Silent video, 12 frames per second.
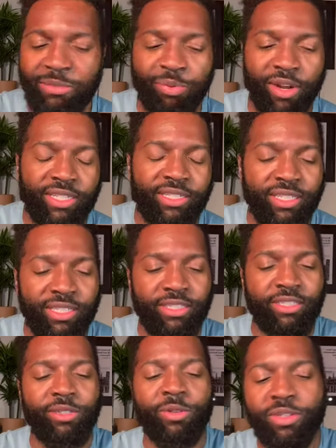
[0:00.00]
crazy
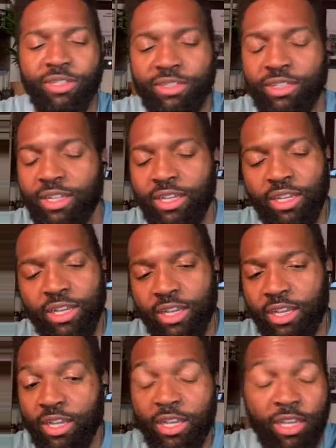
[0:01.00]
thing. But
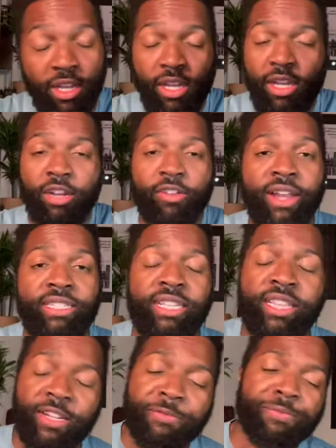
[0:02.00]
back to me
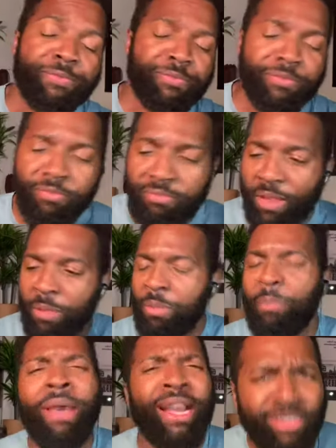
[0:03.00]
uh, something a bit more
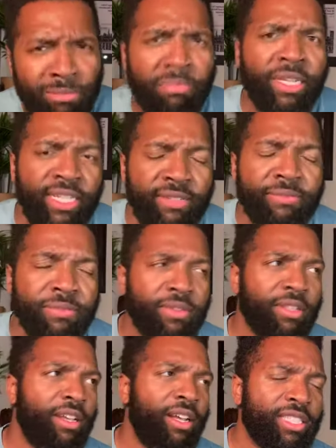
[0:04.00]
stable than our commander in
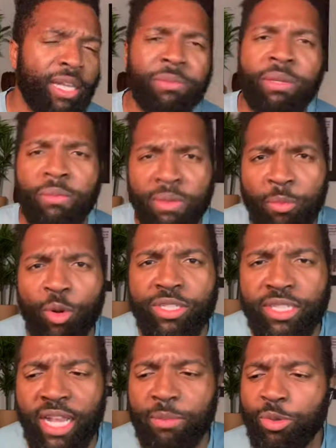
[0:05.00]
chief. Um,
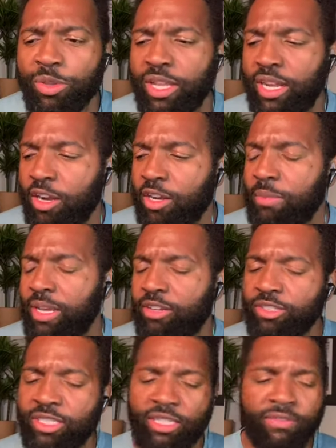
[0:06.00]
I, I've been
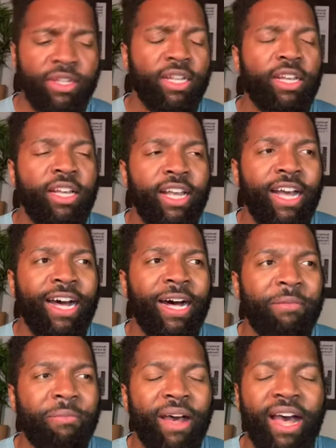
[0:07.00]
used to going to
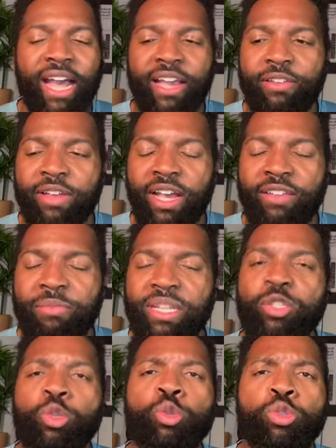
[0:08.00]
places physically and
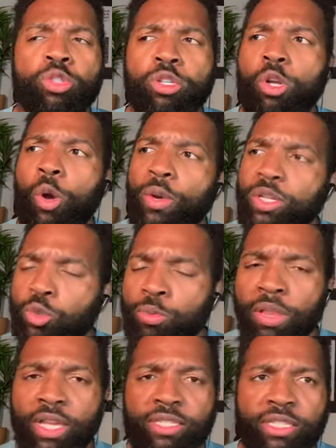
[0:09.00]
having a
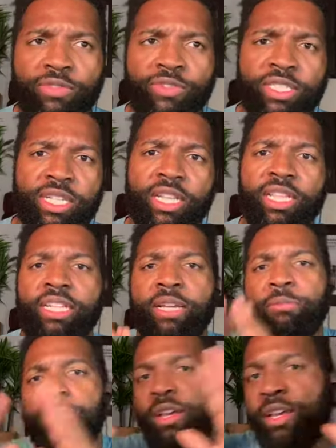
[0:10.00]
stage and
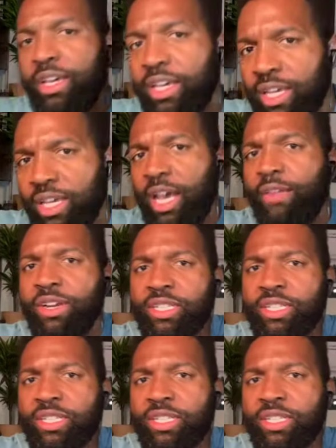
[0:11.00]
slideshows and